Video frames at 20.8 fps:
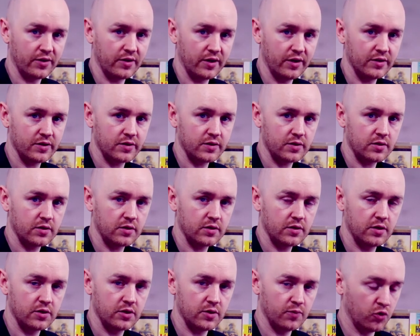this.
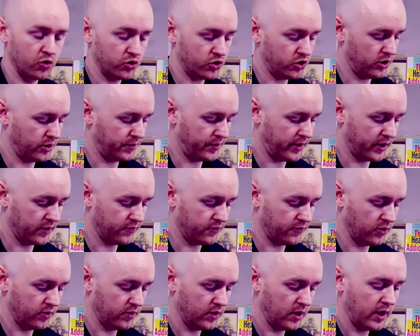It's emotionally
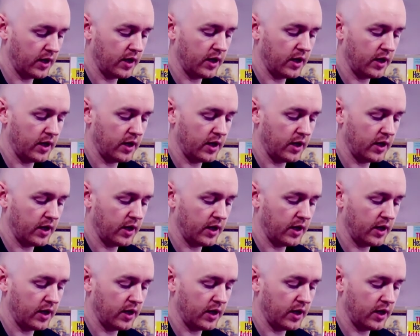painful.